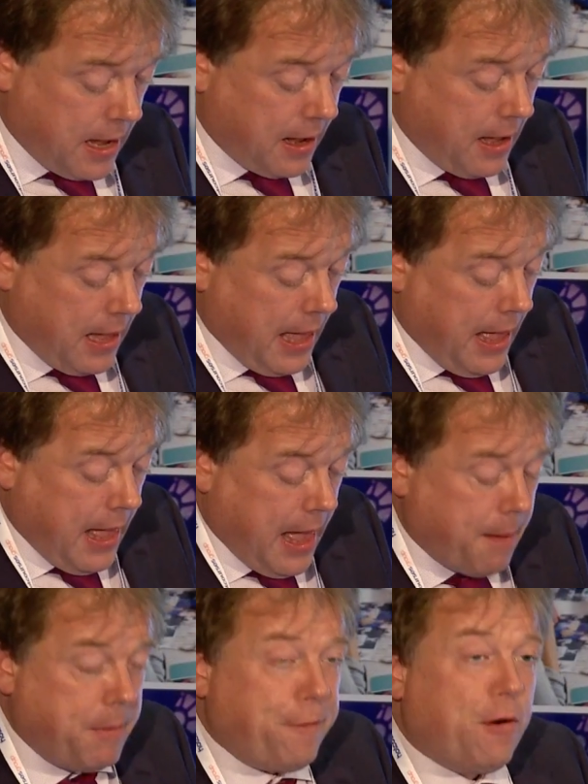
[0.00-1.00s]

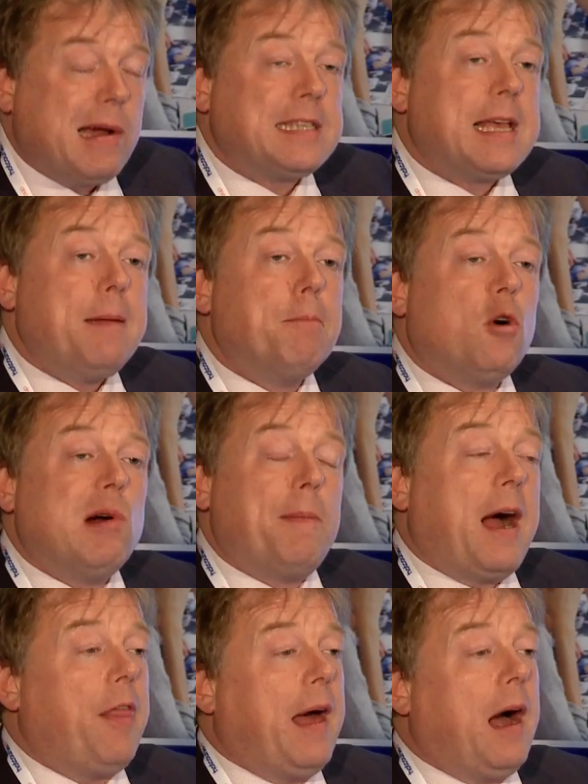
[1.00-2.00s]
And before I say more
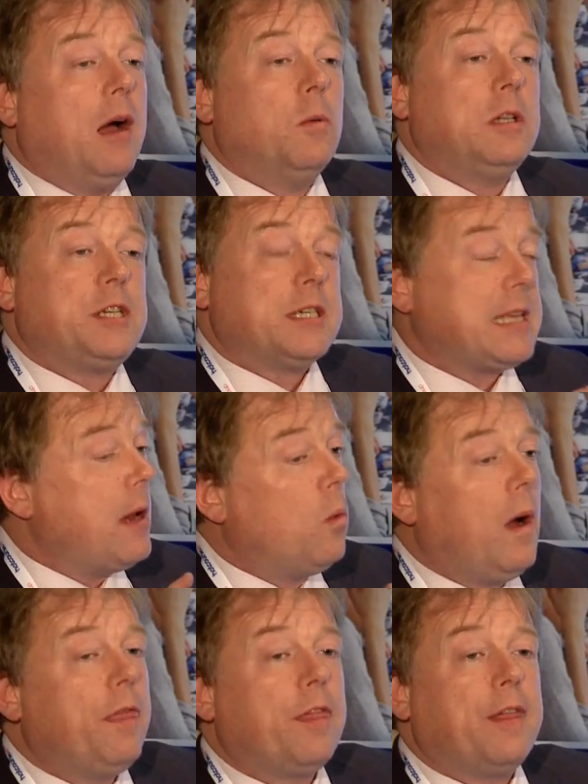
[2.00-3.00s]
about that, I will just say
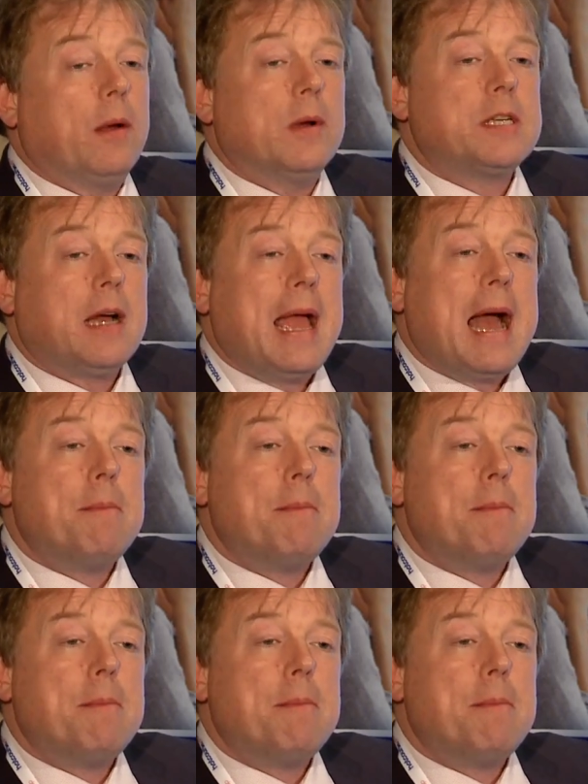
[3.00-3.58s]
one thing, which I